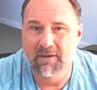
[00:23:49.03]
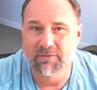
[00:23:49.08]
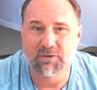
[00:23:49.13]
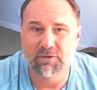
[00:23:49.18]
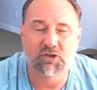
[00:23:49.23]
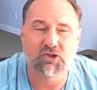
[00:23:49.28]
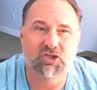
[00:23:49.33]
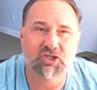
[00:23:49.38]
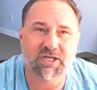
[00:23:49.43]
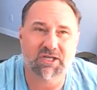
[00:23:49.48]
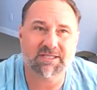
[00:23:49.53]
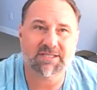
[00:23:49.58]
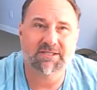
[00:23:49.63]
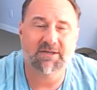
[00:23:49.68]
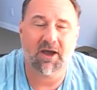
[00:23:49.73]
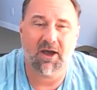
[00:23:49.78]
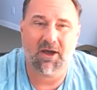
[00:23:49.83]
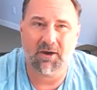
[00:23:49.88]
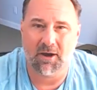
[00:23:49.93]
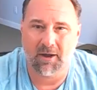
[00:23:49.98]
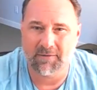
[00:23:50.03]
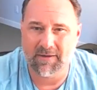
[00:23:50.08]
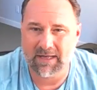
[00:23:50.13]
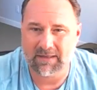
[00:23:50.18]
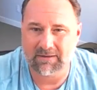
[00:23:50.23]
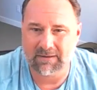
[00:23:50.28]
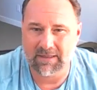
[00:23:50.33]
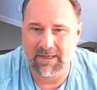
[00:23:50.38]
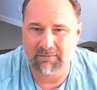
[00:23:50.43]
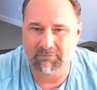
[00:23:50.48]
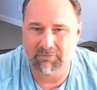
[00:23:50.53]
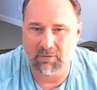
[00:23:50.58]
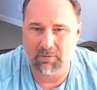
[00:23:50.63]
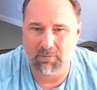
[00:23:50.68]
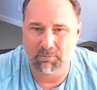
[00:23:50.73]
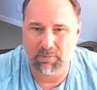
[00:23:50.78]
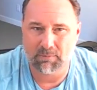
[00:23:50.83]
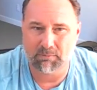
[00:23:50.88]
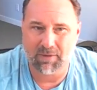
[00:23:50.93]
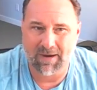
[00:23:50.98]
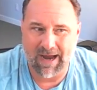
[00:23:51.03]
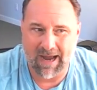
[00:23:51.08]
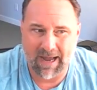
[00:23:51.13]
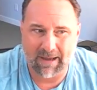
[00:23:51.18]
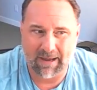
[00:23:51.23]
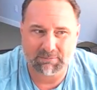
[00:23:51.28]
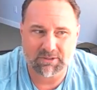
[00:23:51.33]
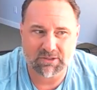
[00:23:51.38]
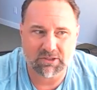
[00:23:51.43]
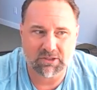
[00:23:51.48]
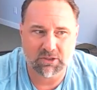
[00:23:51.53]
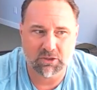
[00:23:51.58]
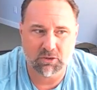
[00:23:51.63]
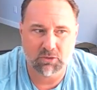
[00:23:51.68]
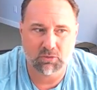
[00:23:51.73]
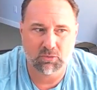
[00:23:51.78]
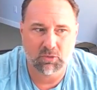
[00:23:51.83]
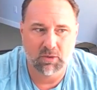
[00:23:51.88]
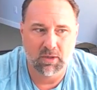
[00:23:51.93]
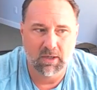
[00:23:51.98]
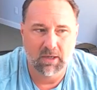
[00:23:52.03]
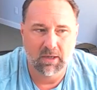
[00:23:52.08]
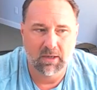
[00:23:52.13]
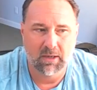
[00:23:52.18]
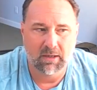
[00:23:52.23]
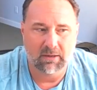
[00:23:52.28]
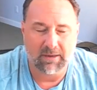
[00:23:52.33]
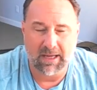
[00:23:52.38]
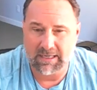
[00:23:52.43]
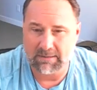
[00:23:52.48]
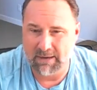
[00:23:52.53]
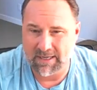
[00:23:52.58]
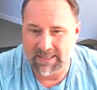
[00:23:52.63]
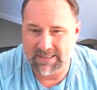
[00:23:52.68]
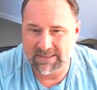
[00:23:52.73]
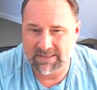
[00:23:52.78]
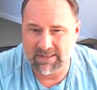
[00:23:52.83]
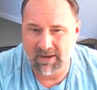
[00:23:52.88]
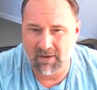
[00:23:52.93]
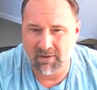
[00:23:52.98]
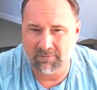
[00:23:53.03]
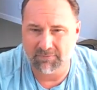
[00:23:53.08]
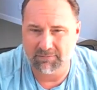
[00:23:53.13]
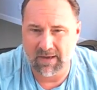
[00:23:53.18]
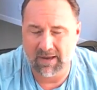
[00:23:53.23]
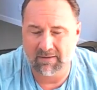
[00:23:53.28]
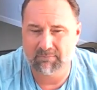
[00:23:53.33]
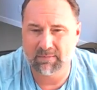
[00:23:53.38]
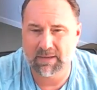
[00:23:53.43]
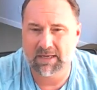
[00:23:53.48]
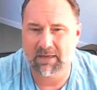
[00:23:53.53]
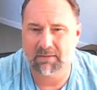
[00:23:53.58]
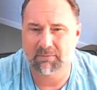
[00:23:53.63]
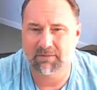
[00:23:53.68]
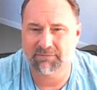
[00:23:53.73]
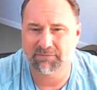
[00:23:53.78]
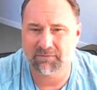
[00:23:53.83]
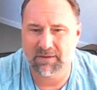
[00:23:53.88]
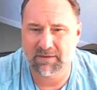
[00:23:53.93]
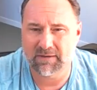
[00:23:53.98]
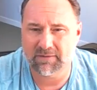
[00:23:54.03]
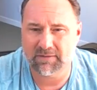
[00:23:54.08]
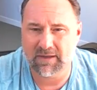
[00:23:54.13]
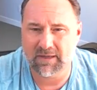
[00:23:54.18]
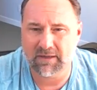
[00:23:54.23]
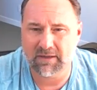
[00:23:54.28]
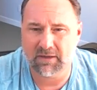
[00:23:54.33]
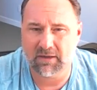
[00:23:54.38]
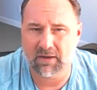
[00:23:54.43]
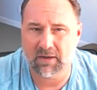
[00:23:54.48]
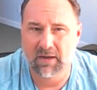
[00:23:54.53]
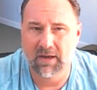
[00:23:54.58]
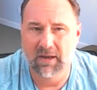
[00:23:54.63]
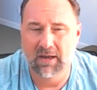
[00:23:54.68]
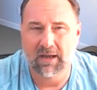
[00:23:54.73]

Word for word: They're just not on that level. But perhaps you, like myself, have become a free thinker.